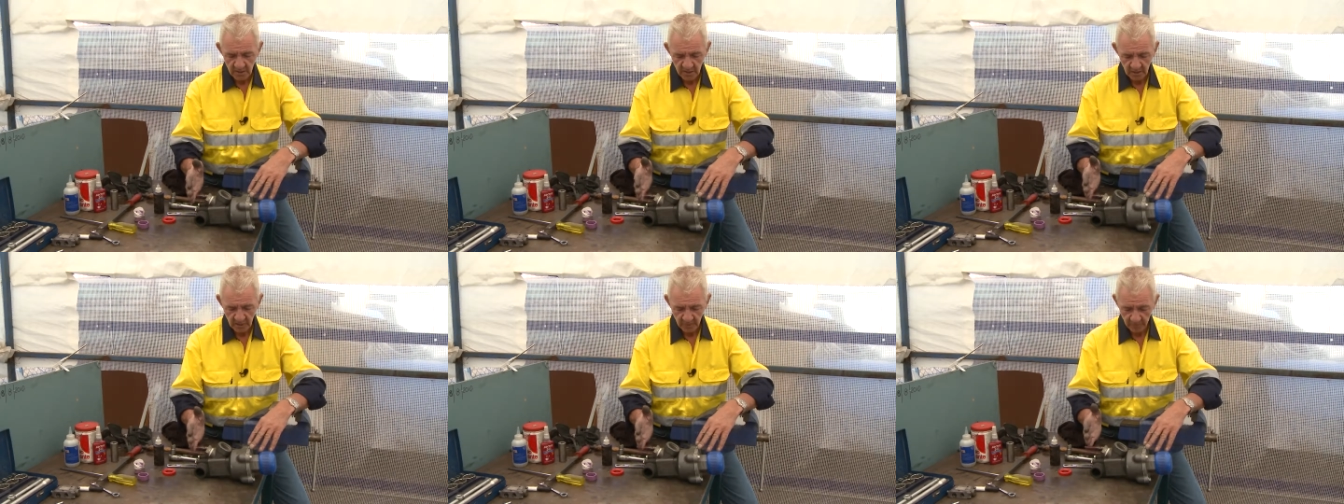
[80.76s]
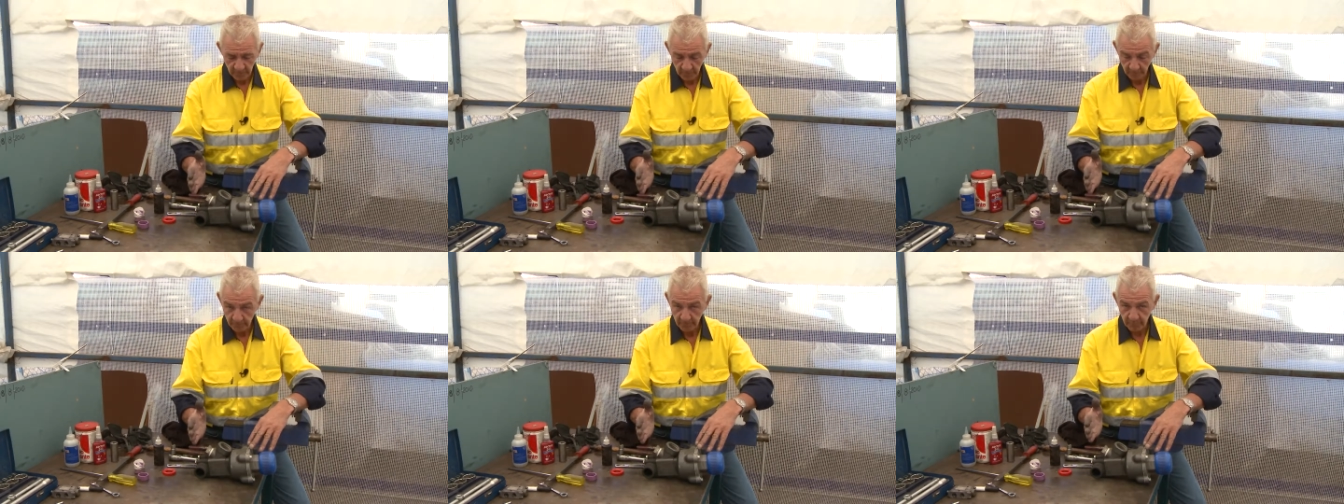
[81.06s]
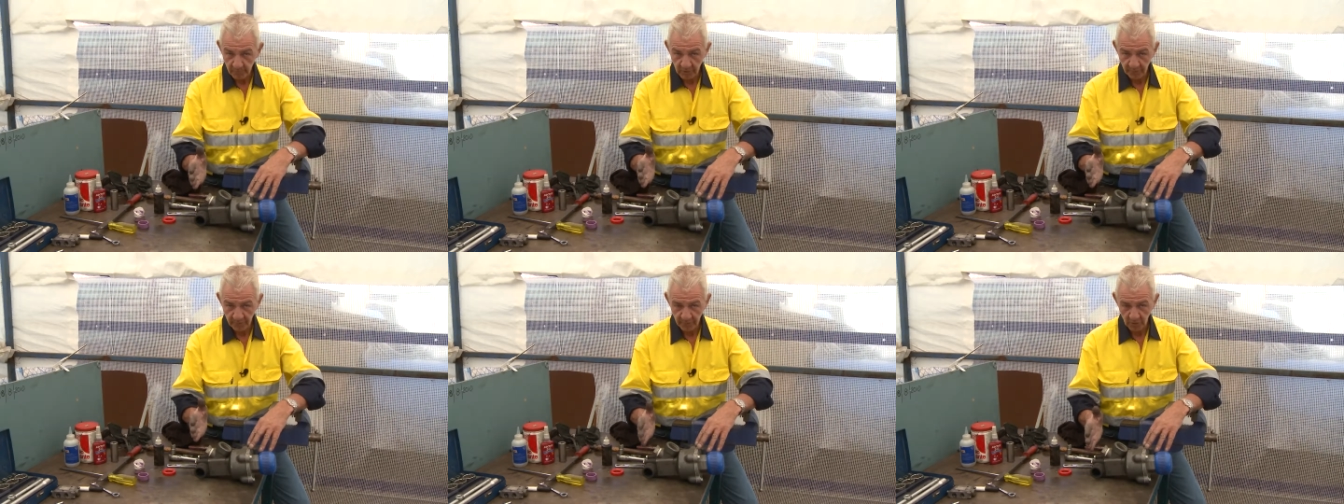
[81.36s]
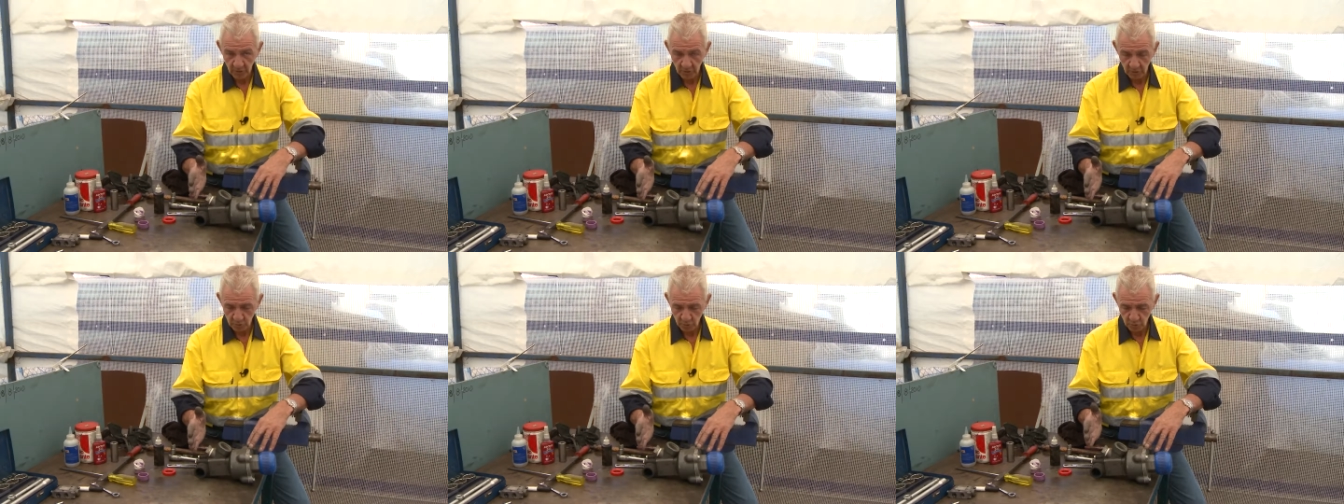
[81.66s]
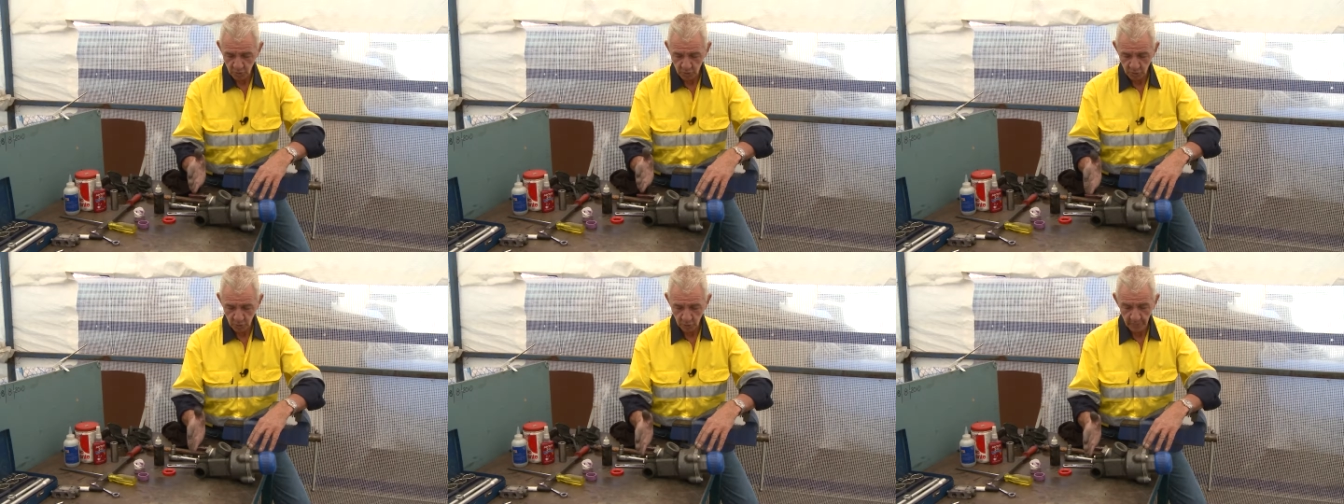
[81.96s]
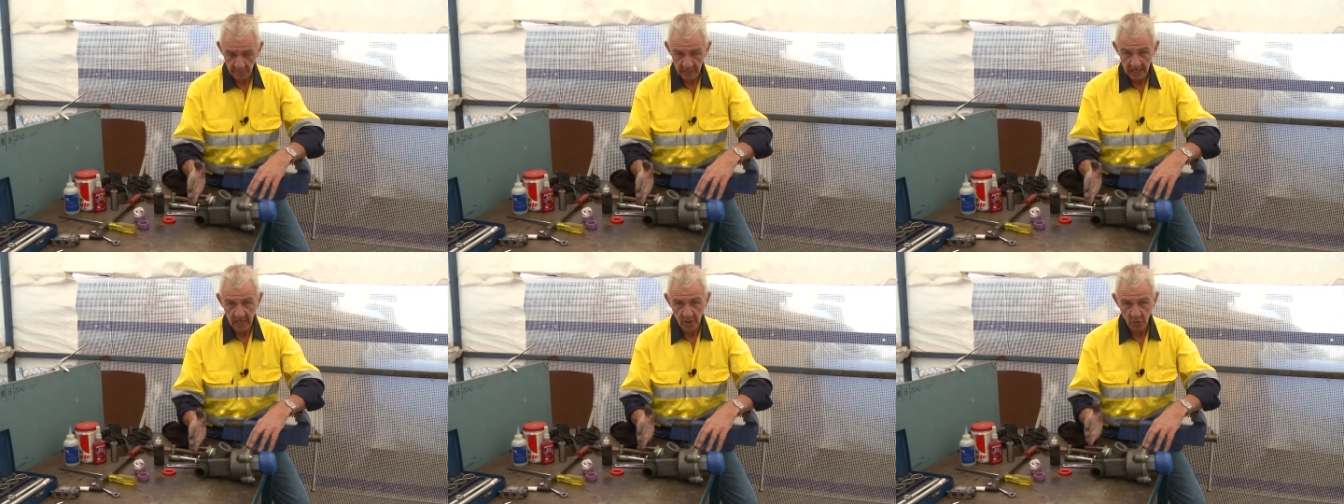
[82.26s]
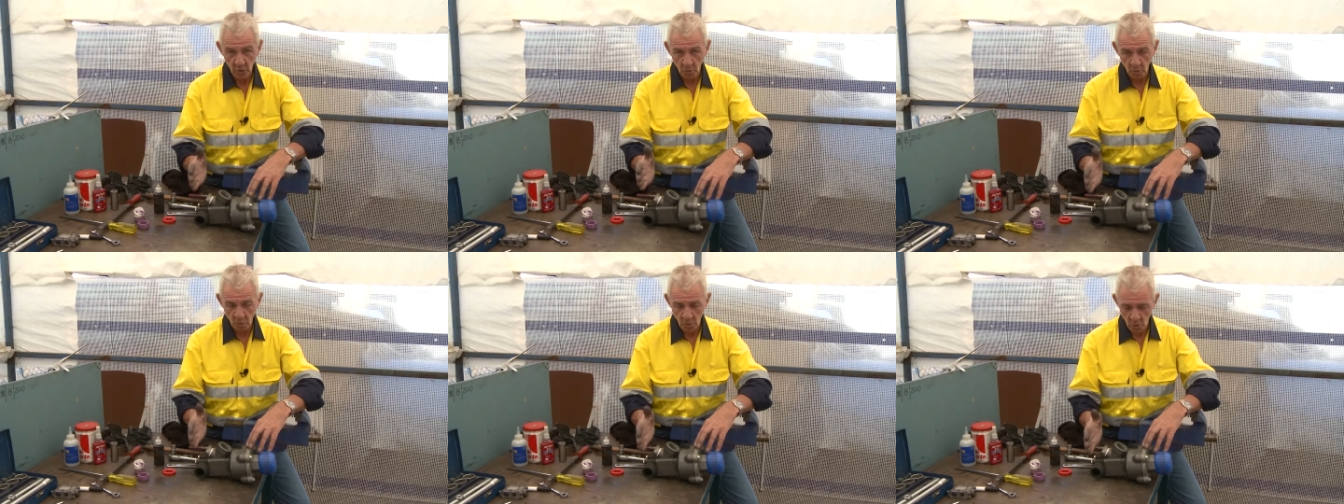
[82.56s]
If the, if the nozzle's too big
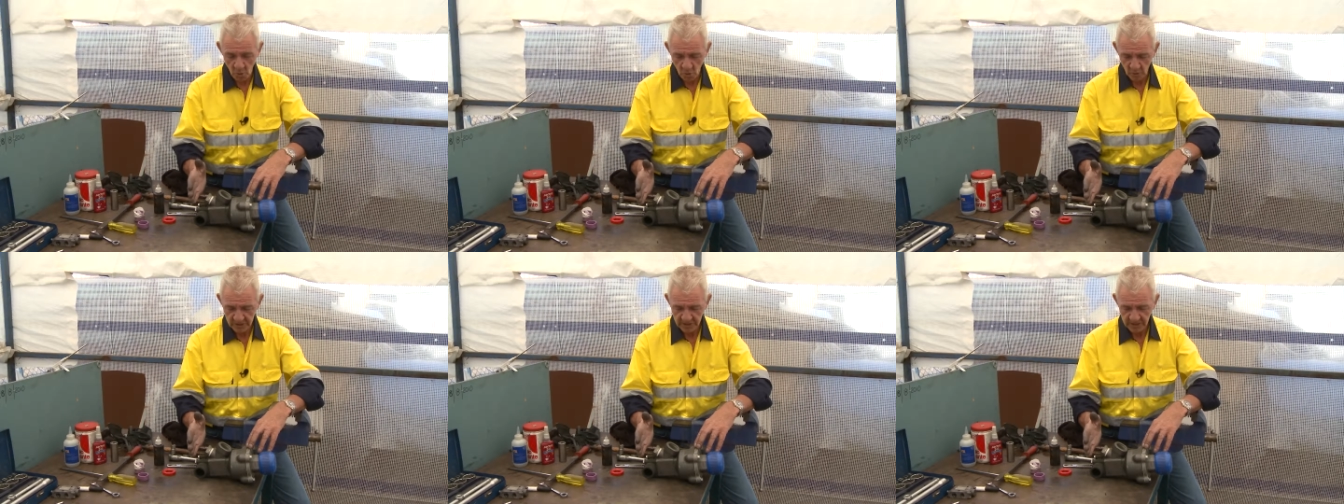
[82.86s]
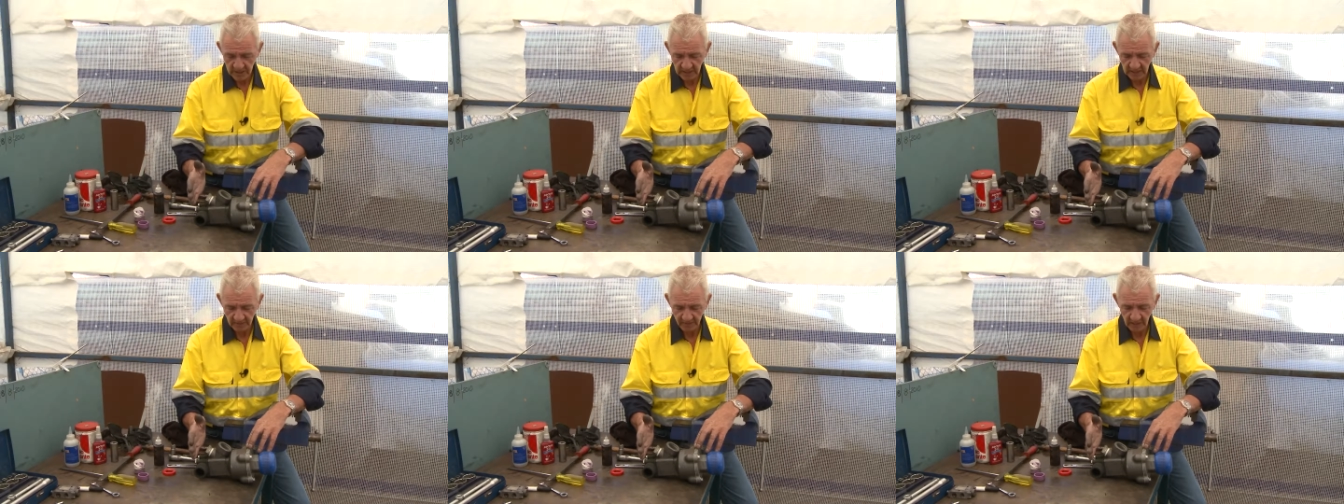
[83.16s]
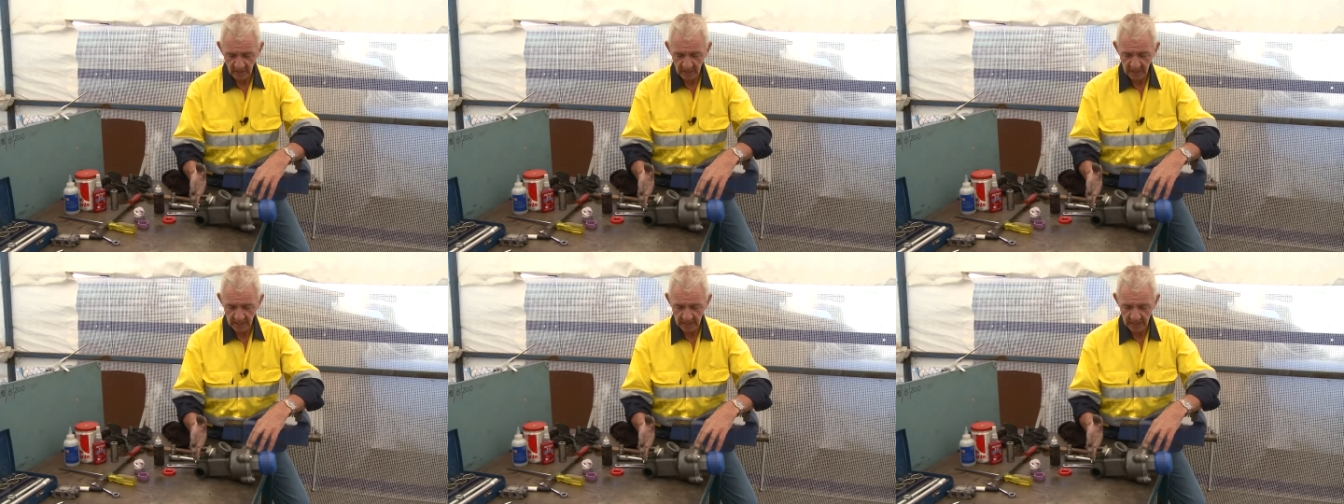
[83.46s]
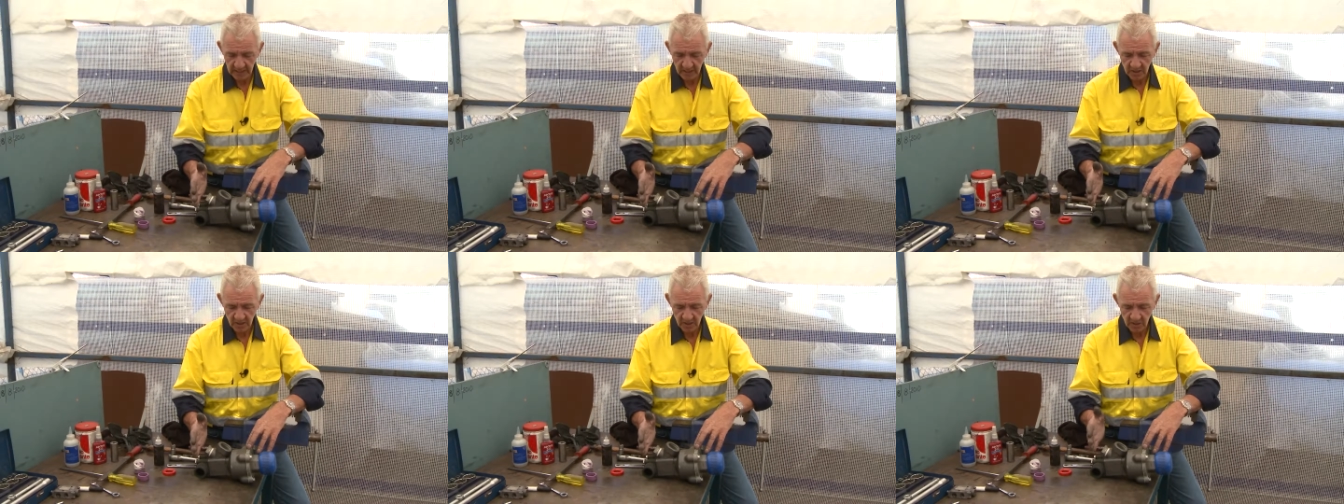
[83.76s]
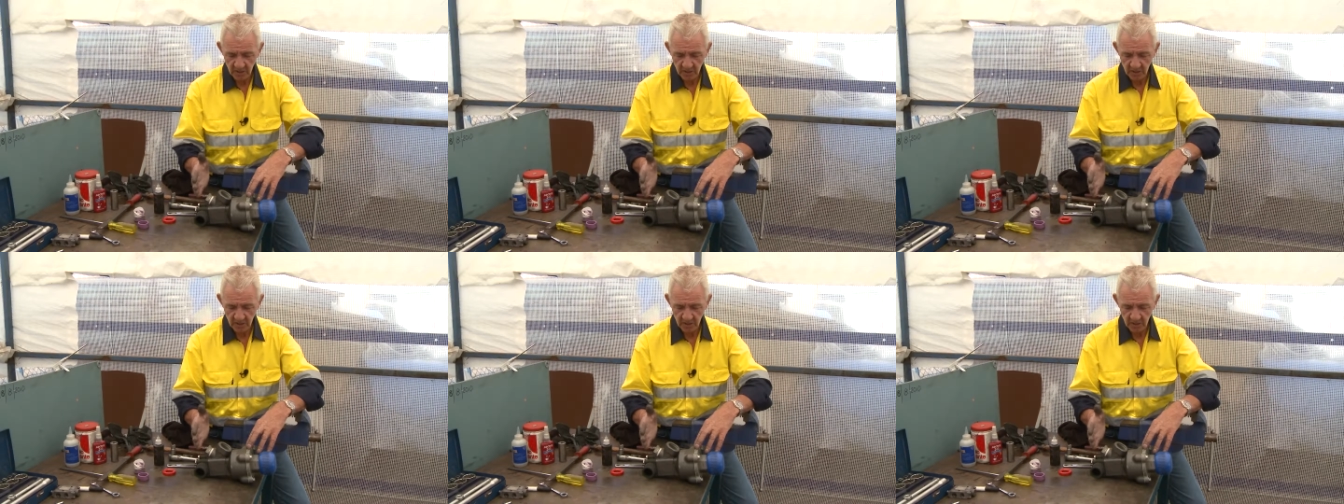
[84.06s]
or worn significantly,